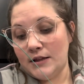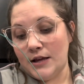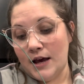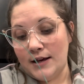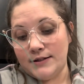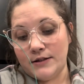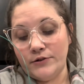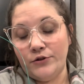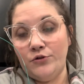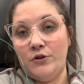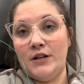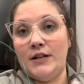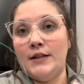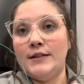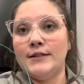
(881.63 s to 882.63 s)
that is included
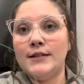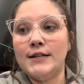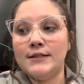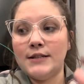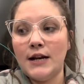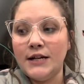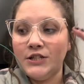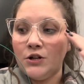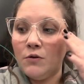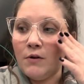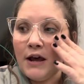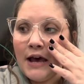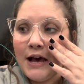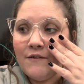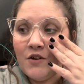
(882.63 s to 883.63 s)
in these kits that I don't
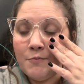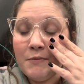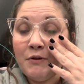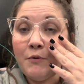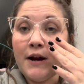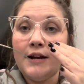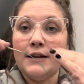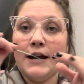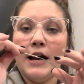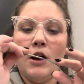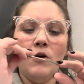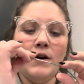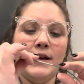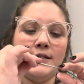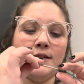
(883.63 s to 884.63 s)
have on me right now
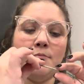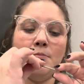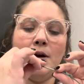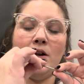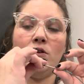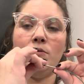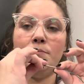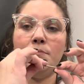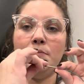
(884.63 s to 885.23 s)
is a metal